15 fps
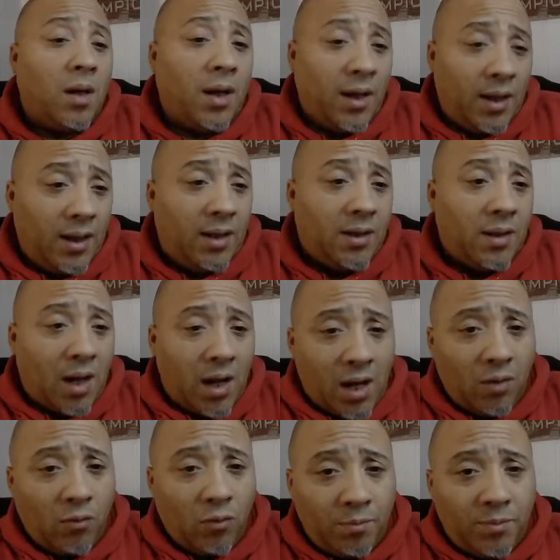And I
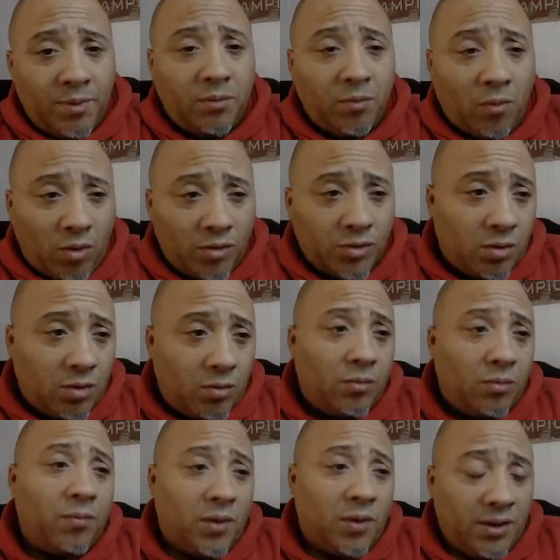will be
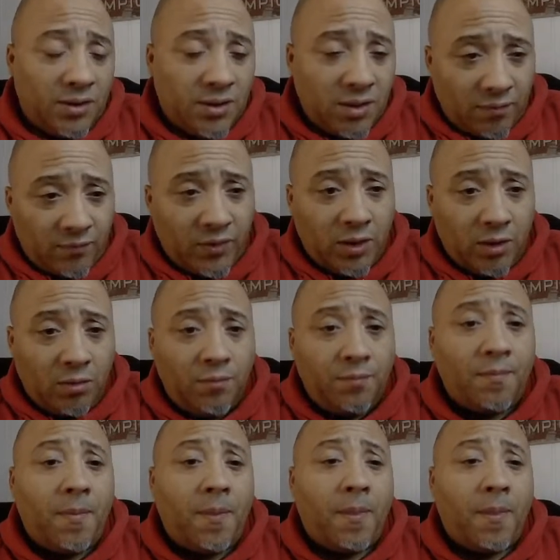also releasing a video